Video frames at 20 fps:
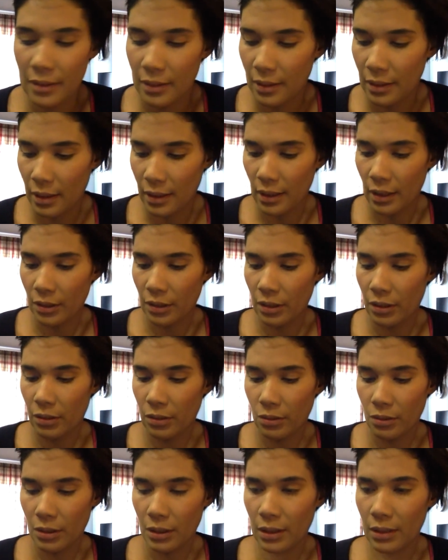and I just
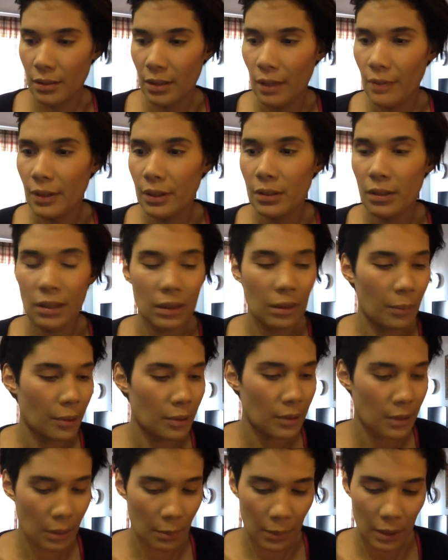use it. I was talking about
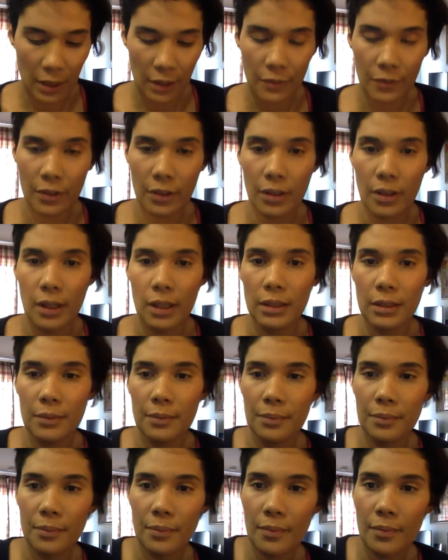something, I forgot.
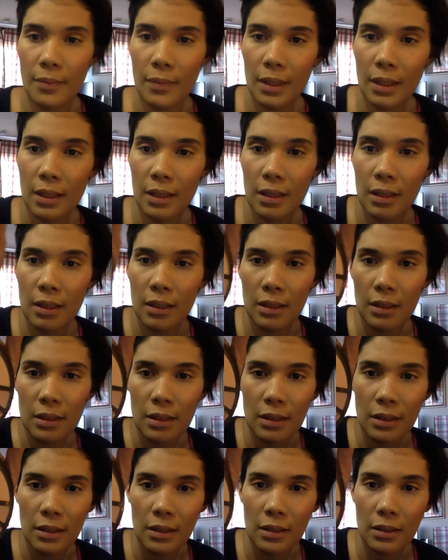
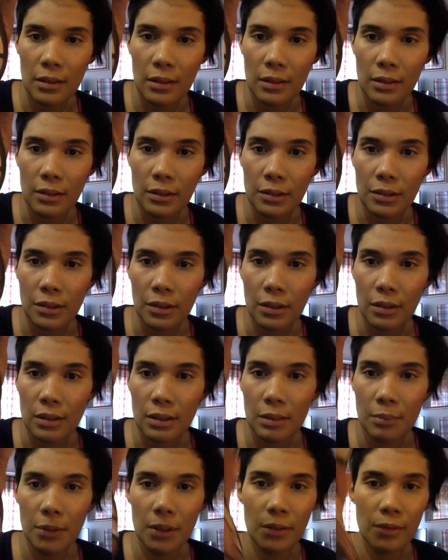Look at those
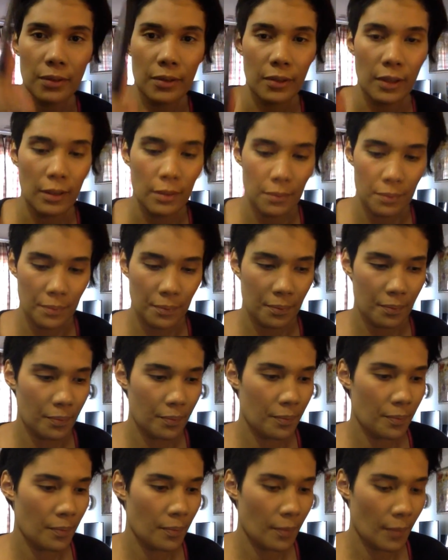colors, beautiful, right?
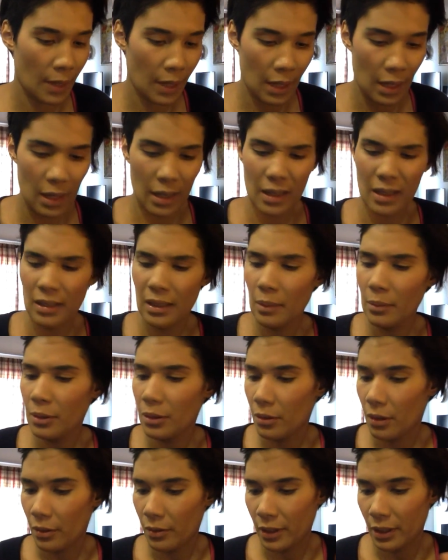Let me
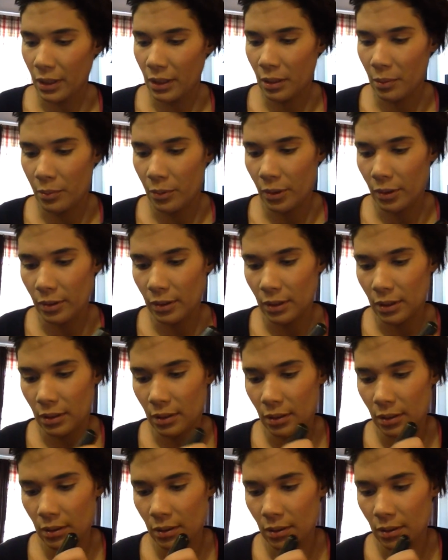do already the bronzer.